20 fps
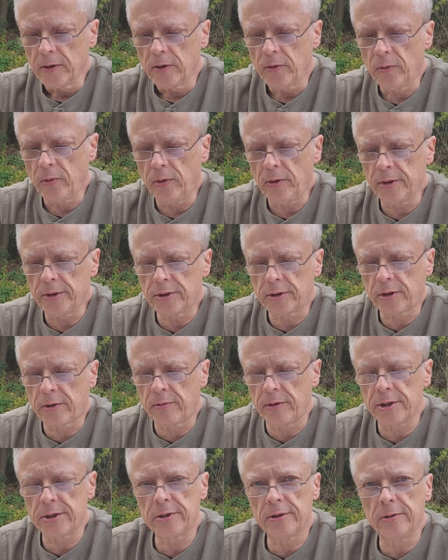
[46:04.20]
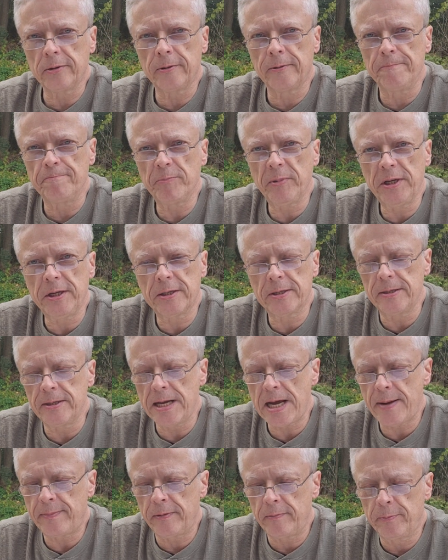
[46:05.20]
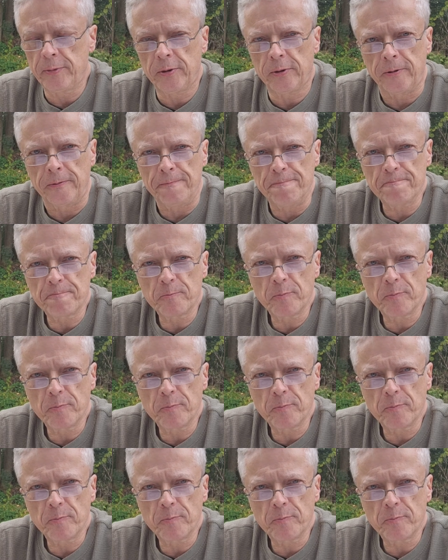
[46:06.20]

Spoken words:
Quartz crystal is nappable.